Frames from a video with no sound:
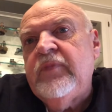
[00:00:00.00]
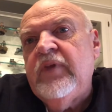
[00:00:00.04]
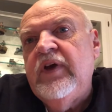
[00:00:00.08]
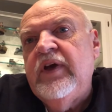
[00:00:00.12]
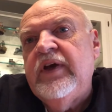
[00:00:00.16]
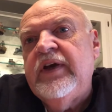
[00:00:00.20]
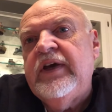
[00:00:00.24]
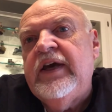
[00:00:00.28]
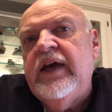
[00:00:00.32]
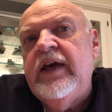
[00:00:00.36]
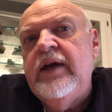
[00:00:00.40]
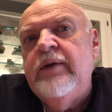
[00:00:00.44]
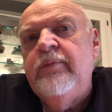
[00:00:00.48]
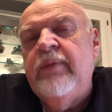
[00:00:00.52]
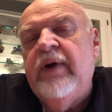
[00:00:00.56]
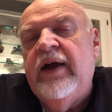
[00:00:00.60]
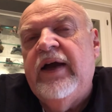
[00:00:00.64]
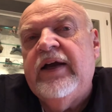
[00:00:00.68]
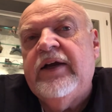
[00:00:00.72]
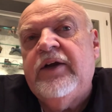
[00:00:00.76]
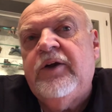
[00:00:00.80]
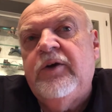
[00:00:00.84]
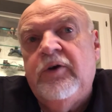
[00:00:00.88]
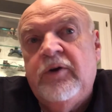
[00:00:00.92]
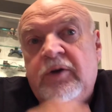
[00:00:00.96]
Came
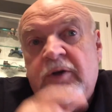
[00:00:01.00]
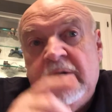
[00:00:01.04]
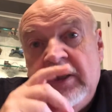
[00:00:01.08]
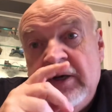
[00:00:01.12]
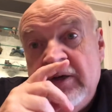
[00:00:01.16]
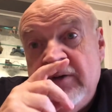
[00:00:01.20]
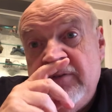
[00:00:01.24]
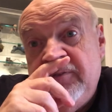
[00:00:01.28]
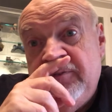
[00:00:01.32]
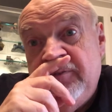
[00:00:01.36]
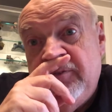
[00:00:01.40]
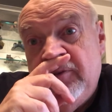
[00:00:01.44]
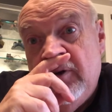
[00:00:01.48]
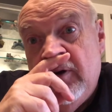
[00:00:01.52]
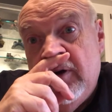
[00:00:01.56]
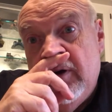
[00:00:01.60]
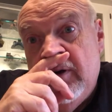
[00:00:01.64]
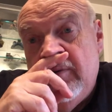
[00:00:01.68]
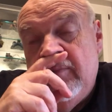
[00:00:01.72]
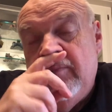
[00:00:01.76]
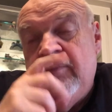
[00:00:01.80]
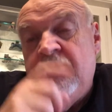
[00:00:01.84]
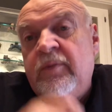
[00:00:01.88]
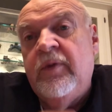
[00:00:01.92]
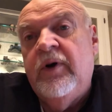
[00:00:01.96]
back earlier
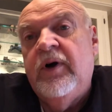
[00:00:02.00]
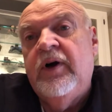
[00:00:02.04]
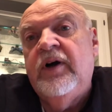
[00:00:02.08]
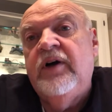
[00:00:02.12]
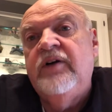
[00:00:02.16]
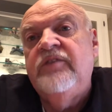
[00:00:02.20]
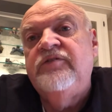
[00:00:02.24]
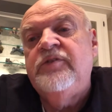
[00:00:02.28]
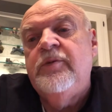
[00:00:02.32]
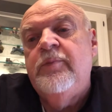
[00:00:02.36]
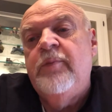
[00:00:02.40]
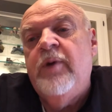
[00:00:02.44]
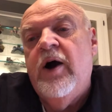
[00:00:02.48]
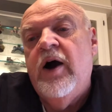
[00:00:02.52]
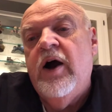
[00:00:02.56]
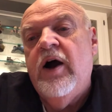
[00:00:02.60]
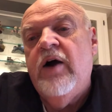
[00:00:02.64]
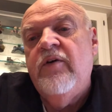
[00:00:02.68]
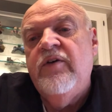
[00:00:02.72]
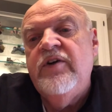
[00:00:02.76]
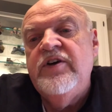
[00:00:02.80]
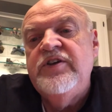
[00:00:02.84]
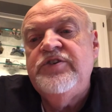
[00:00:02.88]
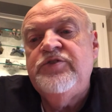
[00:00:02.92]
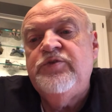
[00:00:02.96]
from
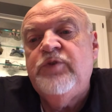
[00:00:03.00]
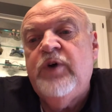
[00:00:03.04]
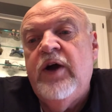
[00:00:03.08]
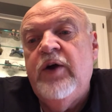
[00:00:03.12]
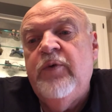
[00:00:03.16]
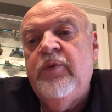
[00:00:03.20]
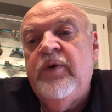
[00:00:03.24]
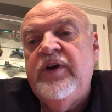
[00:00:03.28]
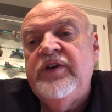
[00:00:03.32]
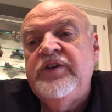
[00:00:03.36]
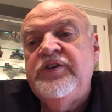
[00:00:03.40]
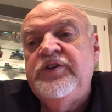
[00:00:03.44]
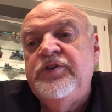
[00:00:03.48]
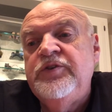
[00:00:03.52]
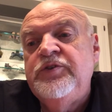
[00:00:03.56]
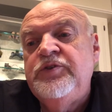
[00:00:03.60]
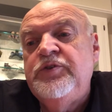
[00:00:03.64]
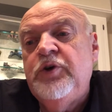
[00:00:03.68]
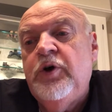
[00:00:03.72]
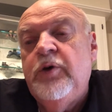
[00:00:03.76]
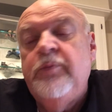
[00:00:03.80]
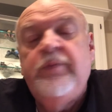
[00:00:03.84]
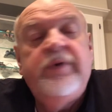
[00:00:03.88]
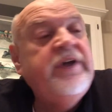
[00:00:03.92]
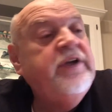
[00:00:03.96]
Orange, where I went to
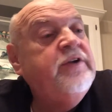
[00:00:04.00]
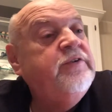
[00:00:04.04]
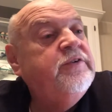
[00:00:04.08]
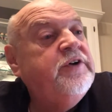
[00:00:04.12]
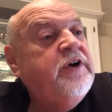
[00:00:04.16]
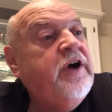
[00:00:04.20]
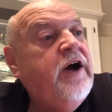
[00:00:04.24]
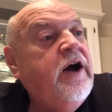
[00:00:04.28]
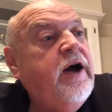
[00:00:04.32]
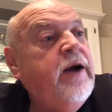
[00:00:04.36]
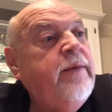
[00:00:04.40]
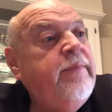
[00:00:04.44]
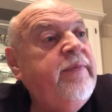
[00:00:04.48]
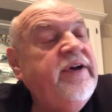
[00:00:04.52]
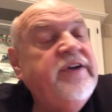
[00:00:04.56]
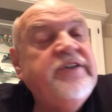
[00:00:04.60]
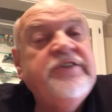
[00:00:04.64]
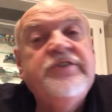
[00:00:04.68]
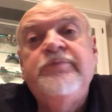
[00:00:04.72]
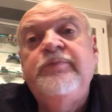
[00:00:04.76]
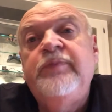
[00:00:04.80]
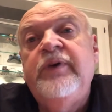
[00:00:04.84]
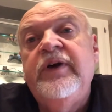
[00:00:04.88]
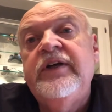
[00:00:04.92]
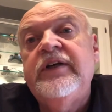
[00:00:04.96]
Torpedo Comics,
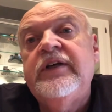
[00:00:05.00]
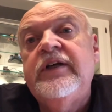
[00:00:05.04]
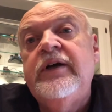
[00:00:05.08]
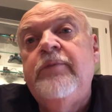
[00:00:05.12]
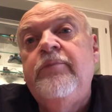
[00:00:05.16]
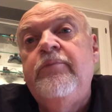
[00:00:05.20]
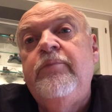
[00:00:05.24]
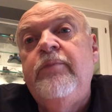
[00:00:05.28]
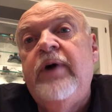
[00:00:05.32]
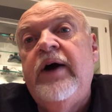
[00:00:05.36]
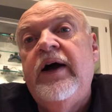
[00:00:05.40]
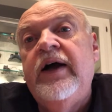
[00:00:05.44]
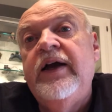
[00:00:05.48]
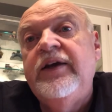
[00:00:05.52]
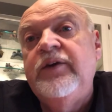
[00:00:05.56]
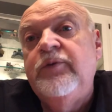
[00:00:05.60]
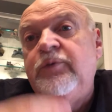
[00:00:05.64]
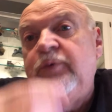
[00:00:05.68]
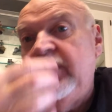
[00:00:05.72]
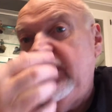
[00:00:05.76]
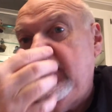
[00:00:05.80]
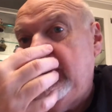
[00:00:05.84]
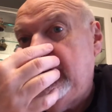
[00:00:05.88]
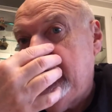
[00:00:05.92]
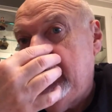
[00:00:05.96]
picked up my
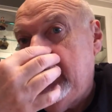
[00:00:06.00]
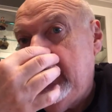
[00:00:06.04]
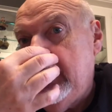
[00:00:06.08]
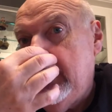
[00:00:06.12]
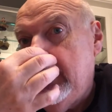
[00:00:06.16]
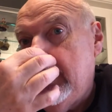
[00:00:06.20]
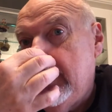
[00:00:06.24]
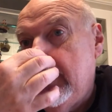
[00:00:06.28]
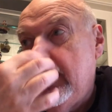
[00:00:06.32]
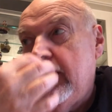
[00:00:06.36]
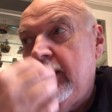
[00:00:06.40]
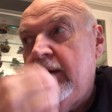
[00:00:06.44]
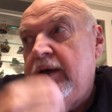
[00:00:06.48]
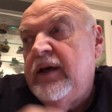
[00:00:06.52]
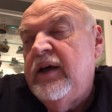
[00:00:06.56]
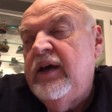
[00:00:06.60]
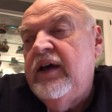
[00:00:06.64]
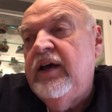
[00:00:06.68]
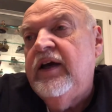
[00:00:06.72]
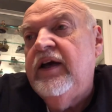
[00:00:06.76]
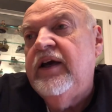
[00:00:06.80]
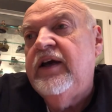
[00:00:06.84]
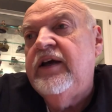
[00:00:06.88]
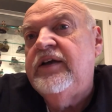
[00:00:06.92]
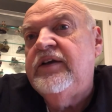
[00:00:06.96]
weekly,
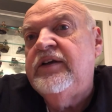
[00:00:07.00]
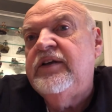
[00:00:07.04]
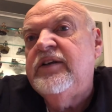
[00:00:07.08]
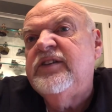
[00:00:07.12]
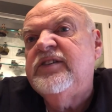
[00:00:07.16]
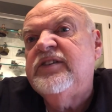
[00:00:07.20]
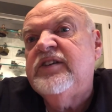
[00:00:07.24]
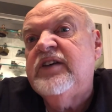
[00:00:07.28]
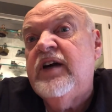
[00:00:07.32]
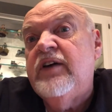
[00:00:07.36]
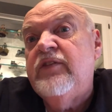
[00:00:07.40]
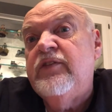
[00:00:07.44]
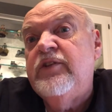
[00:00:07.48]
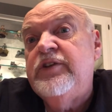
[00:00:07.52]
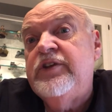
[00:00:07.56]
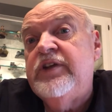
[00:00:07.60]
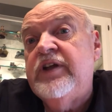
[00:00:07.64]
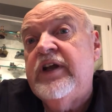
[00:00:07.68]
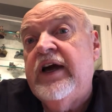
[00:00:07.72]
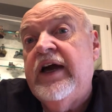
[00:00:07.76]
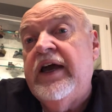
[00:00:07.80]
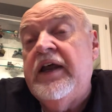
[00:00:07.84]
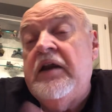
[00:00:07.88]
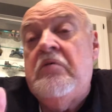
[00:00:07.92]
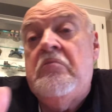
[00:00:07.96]
and discovered that
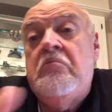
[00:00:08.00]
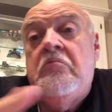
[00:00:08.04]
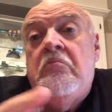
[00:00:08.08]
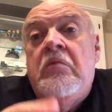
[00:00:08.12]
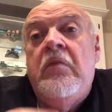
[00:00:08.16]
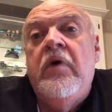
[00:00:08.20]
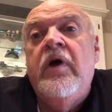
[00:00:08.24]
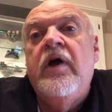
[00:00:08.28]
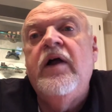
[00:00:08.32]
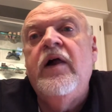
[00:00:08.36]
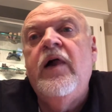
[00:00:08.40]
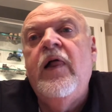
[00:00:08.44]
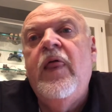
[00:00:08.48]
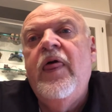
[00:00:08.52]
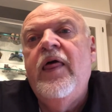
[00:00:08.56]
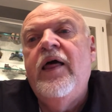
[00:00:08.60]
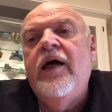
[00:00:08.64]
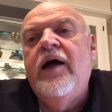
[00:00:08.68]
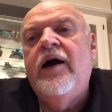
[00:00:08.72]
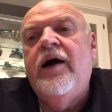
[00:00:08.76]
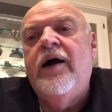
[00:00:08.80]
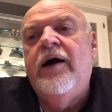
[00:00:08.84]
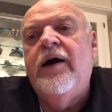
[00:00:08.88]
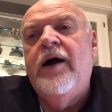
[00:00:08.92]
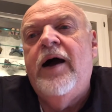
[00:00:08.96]
I
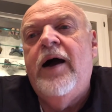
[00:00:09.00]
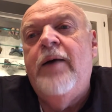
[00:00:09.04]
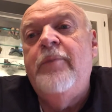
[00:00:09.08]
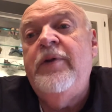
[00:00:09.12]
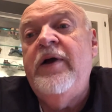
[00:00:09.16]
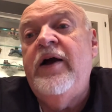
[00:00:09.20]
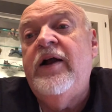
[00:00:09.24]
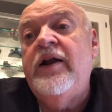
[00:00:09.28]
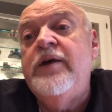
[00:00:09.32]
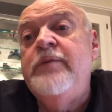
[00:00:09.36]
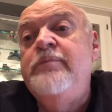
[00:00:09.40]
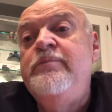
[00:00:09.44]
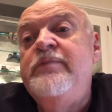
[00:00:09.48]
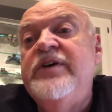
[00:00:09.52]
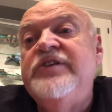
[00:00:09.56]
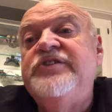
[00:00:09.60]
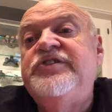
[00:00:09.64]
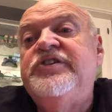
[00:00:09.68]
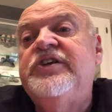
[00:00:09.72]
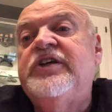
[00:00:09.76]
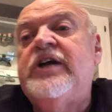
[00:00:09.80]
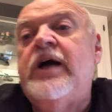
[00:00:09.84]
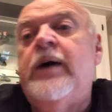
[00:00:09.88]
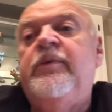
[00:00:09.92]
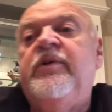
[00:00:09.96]
apparently missed
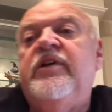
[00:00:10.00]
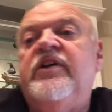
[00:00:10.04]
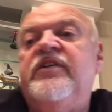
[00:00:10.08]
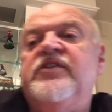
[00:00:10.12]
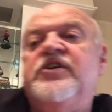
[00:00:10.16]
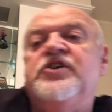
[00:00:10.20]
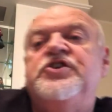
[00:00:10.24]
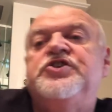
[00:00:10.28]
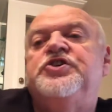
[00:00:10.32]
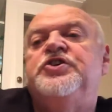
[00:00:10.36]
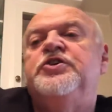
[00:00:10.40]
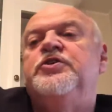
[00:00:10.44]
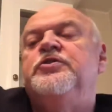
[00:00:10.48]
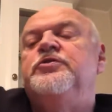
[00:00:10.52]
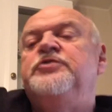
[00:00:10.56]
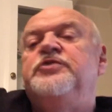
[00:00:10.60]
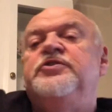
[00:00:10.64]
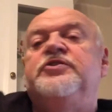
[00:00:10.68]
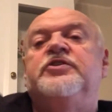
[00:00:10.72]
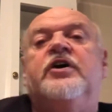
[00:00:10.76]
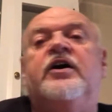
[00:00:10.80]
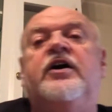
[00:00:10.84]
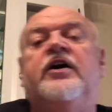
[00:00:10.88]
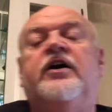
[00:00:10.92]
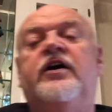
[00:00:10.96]
a couple of issues
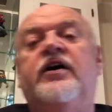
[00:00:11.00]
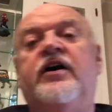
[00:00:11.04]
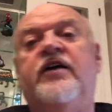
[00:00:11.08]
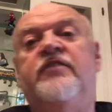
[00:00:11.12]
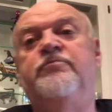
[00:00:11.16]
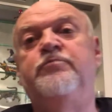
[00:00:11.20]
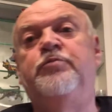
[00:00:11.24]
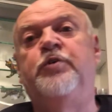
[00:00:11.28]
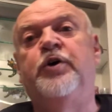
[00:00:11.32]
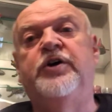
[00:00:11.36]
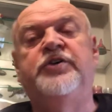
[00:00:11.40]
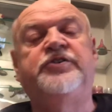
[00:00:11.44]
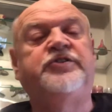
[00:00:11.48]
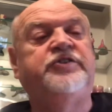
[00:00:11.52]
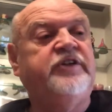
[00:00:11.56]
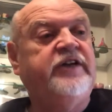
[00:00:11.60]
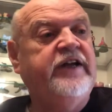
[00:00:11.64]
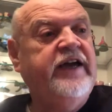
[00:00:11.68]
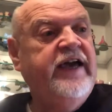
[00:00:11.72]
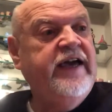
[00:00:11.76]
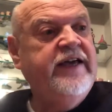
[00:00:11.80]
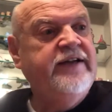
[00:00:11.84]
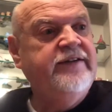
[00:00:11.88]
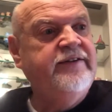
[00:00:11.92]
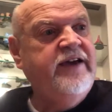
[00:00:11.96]
of books that I
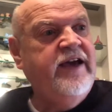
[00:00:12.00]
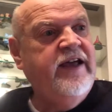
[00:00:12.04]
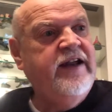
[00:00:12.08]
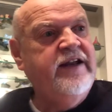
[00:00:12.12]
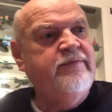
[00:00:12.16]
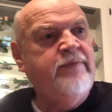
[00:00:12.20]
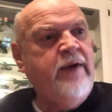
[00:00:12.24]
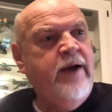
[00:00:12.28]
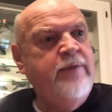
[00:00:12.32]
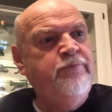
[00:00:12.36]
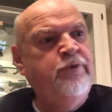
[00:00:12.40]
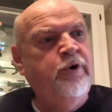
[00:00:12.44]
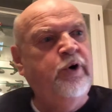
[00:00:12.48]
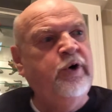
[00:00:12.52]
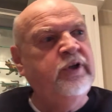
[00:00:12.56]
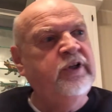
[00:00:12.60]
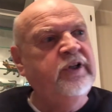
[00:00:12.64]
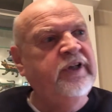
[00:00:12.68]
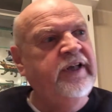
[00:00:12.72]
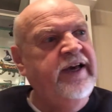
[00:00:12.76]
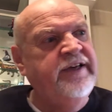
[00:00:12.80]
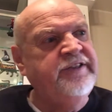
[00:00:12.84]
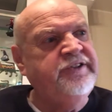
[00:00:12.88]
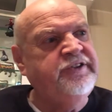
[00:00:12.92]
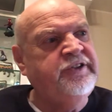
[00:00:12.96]
hadn't had on my pull
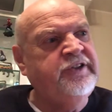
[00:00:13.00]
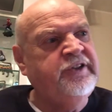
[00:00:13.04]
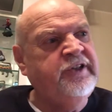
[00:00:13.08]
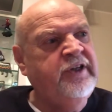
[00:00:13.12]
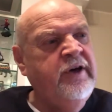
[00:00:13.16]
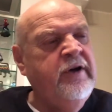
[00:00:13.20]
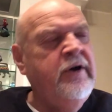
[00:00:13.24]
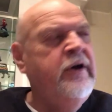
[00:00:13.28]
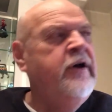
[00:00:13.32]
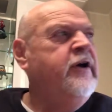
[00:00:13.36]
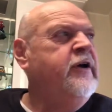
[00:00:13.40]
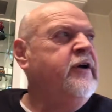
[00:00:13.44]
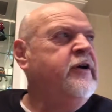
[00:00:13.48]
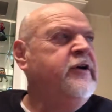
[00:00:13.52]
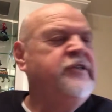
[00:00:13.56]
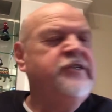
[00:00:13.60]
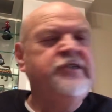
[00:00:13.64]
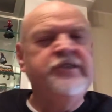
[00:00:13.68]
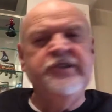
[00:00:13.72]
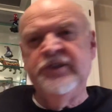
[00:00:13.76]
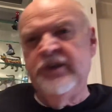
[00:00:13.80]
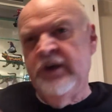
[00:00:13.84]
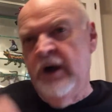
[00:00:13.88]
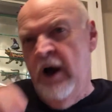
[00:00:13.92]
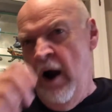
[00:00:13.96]
list.
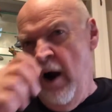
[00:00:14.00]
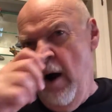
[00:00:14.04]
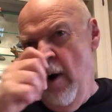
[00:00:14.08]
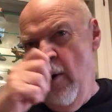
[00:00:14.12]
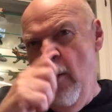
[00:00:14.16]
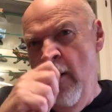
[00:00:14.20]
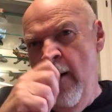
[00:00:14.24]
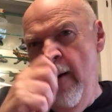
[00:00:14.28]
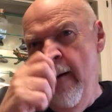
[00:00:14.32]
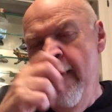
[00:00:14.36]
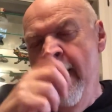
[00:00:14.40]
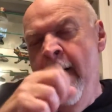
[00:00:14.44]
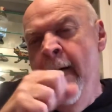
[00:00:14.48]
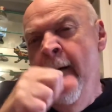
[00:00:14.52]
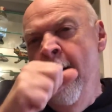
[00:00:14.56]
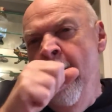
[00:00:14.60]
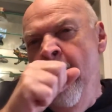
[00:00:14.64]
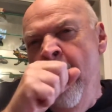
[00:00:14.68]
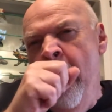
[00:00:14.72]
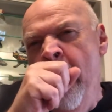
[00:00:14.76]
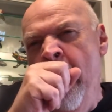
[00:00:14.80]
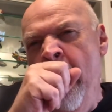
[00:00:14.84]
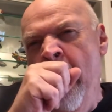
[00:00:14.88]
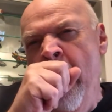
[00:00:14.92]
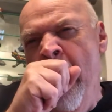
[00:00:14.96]
So,
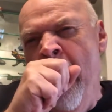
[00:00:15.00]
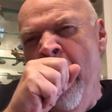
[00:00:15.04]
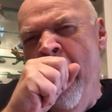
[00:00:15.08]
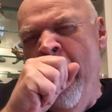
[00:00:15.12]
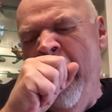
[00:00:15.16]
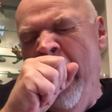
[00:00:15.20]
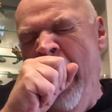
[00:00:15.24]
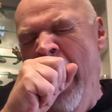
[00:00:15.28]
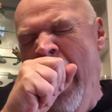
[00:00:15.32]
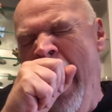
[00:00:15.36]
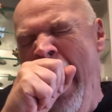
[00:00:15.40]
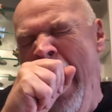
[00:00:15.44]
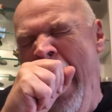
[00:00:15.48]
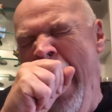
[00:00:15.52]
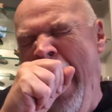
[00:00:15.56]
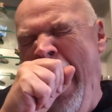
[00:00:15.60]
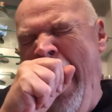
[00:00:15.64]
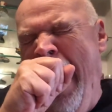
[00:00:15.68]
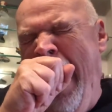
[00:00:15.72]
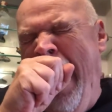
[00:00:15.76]
oh god.